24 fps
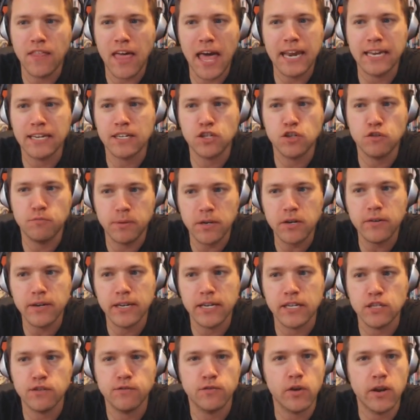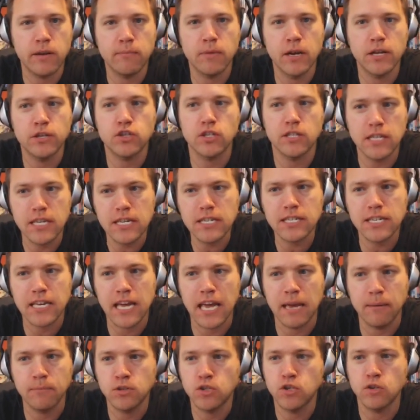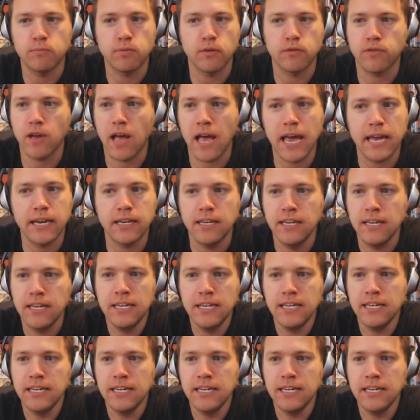that experience very much in this game to provide